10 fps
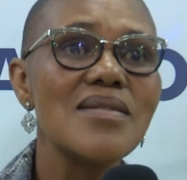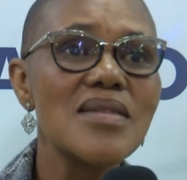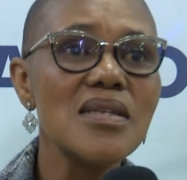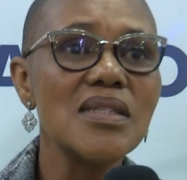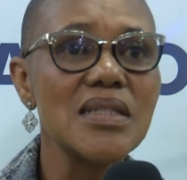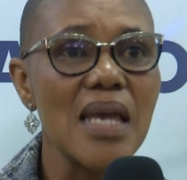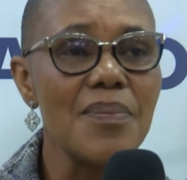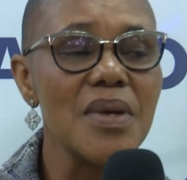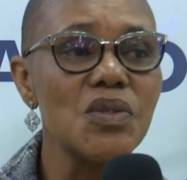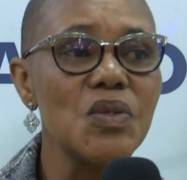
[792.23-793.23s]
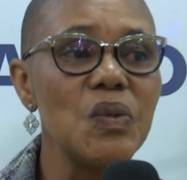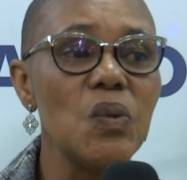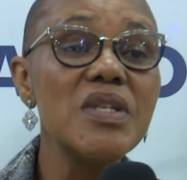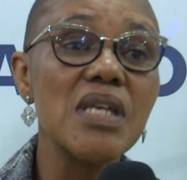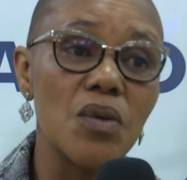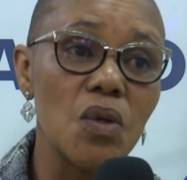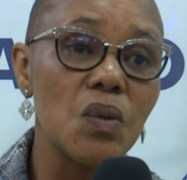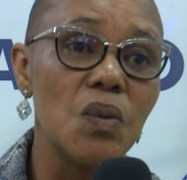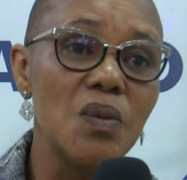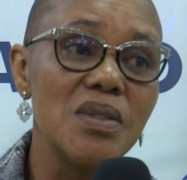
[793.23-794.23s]
things that happen to you which are
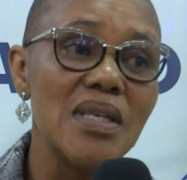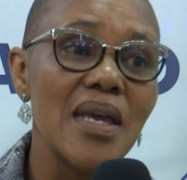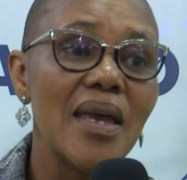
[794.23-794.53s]
not good.